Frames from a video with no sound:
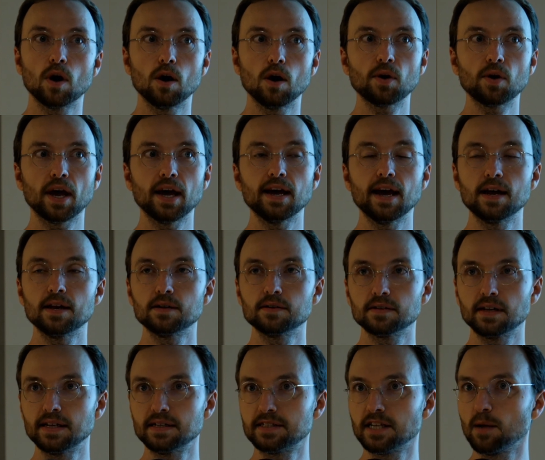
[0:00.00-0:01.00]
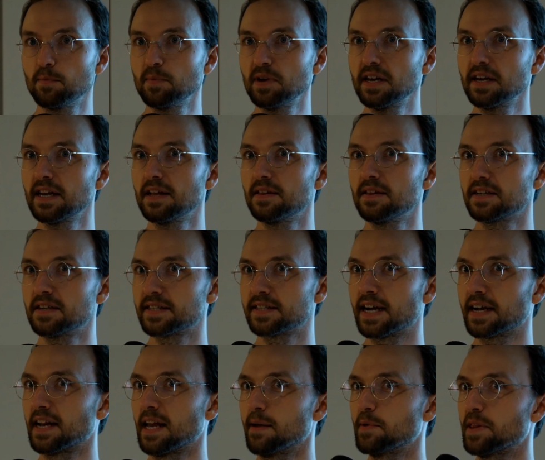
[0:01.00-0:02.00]
Okay, and tell me again the
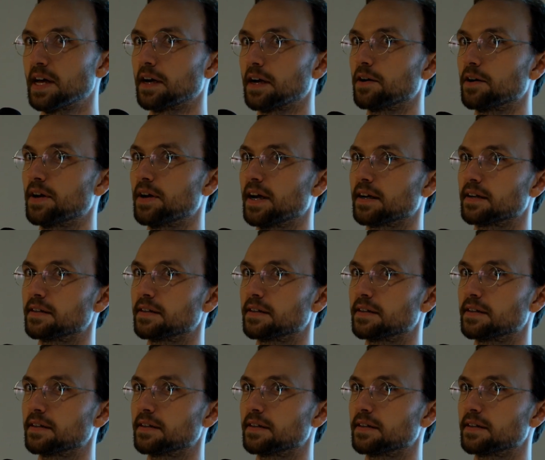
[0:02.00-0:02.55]
exact name of that codec.